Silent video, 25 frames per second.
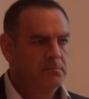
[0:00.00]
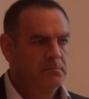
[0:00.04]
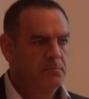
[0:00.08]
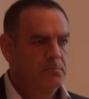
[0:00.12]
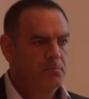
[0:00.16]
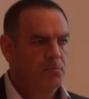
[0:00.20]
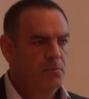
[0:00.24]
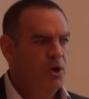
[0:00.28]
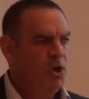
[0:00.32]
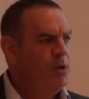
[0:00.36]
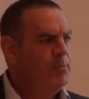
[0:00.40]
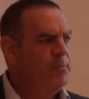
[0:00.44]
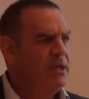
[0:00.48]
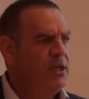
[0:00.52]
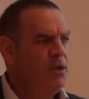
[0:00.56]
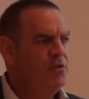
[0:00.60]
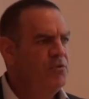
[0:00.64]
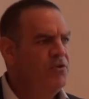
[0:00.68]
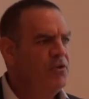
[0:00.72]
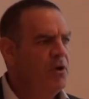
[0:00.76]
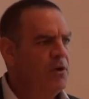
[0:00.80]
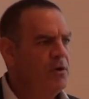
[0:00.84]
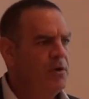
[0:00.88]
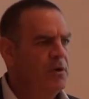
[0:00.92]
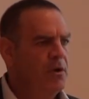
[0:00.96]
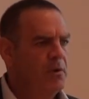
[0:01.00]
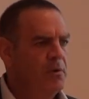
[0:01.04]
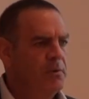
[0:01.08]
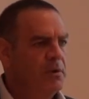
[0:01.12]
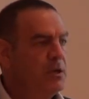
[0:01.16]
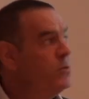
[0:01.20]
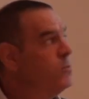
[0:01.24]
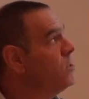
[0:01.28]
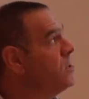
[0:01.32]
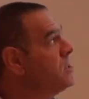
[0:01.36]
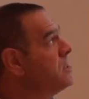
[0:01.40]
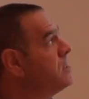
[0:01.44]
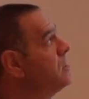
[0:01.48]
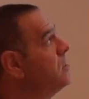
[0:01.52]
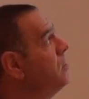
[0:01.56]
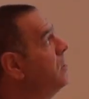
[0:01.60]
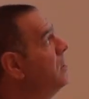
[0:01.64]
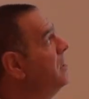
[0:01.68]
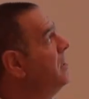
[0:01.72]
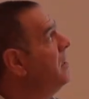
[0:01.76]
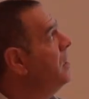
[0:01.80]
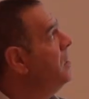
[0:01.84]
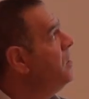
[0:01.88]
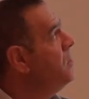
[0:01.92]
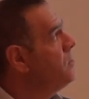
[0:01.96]
What do you mean you don't know? It was in
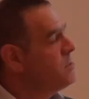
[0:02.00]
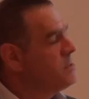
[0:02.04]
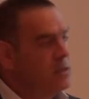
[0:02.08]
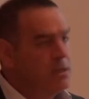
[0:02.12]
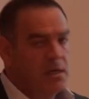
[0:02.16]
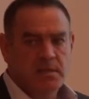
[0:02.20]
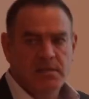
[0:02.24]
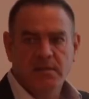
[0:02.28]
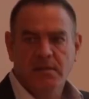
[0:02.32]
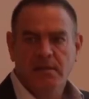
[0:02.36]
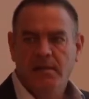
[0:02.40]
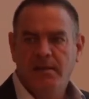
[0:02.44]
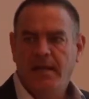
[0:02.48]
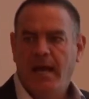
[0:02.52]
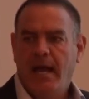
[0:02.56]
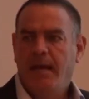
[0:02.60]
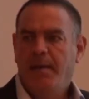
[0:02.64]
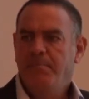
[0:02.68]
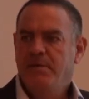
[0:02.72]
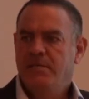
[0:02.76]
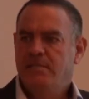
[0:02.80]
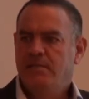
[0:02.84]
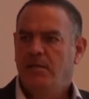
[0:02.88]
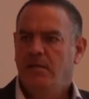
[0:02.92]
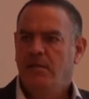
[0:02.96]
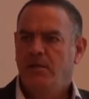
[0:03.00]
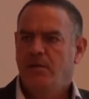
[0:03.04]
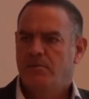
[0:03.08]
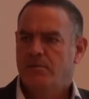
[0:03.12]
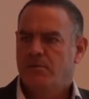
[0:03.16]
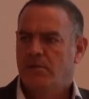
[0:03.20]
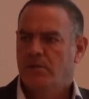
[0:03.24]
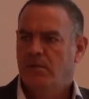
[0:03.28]
the news. It's in the ABC News.